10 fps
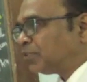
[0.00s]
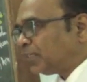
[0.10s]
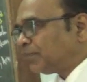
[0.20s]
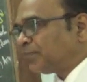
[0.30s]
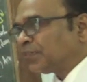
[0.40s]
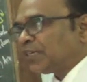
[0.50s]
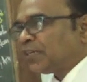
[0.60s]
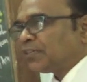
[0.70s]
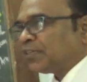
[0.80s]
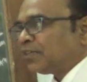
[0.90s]
the
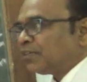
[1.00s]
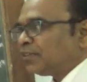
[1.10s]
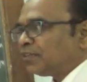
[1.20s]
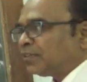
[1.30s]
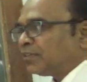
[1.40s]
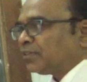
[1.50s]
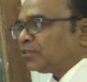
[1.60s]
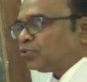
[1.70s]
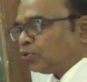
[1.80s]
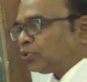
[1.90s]

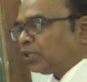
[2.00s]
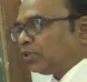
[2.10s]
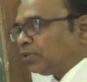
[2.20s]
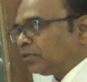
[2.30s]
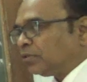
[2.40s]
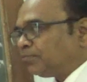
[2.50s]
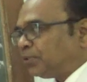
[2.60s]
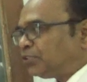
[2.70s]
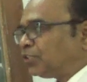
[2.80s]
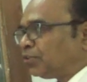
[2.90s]
total
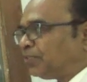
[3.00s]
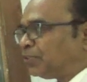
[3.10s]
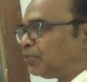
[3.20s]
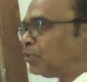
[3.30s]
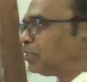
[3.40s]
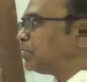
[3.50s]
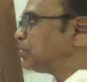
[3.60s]
picture of the water